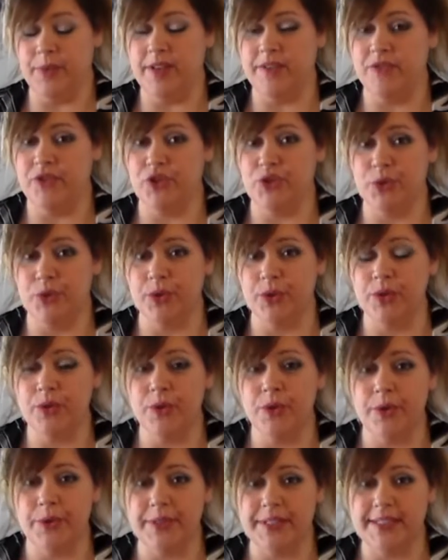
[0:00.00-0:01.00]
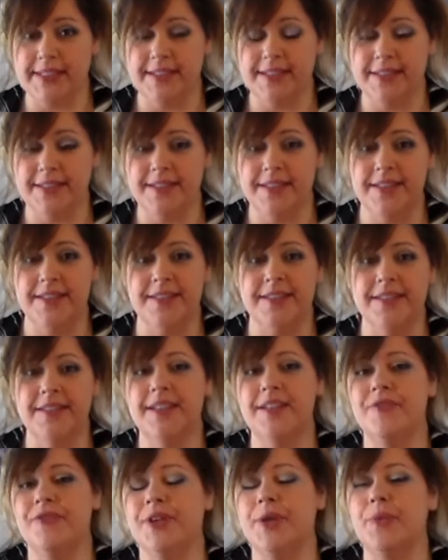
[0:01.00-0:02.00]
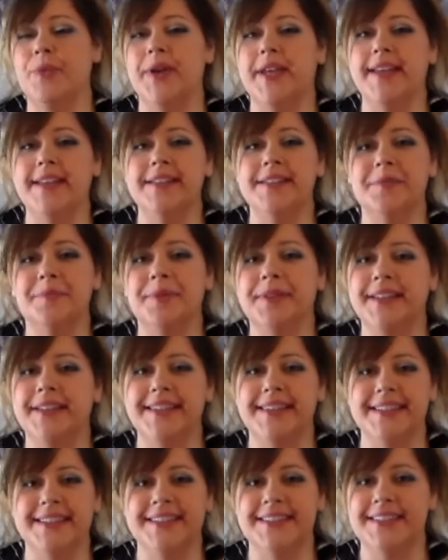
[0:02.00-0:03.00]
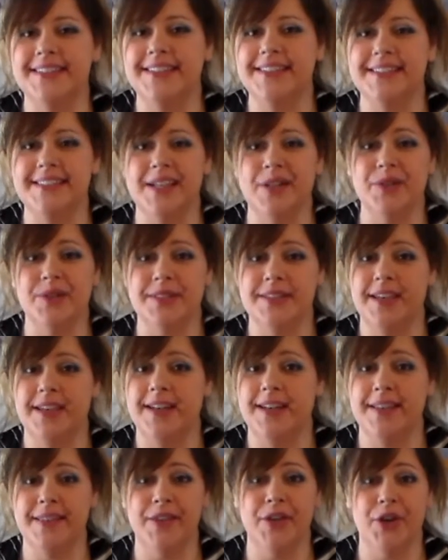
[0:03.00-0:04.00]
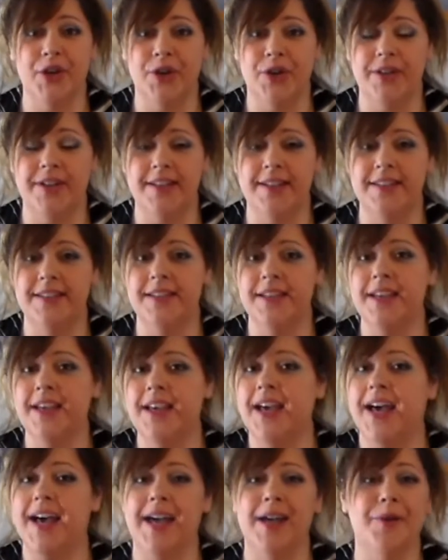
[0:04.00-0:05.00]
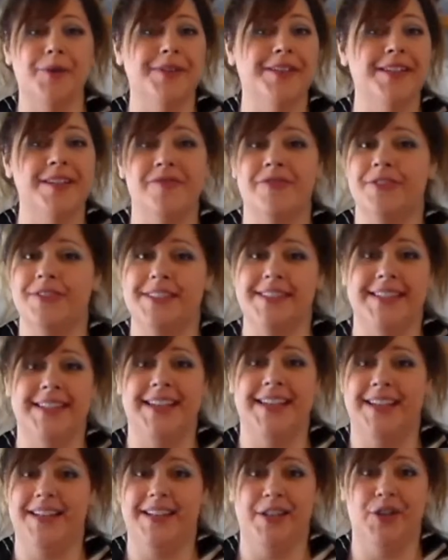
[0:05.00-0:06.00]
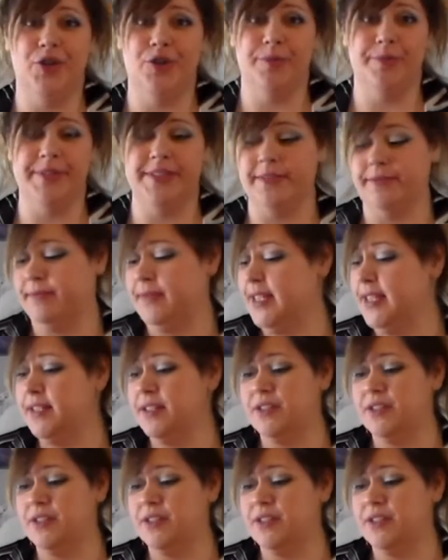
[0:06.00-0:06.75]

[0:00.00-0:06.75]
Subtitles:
We have a short growing season. If I waited to plant these seeds outside in the garden, I would never see any herbs.